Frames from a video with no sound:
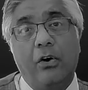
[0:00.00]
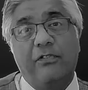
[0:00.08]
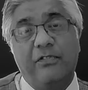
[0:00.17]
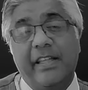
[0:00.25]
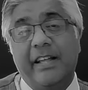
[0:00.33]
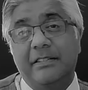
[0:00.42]

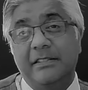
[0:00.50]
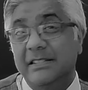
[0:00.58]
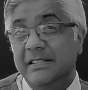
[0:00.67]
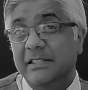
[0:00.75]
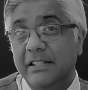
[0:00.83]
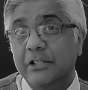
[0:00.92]
of
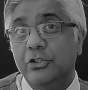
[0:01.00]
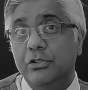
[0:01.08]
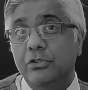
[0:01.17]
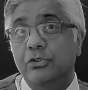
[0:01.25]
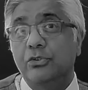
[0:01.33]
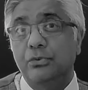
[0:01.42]
that
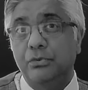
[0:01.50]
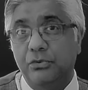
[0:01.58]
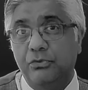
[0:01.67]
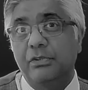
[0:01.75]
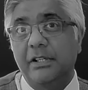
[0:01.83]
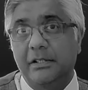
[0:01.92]
decision to
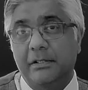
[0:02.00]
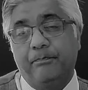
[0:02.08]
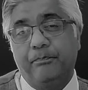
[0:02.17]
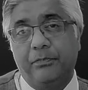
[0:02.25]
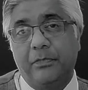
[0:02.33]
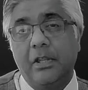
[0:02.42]
treat.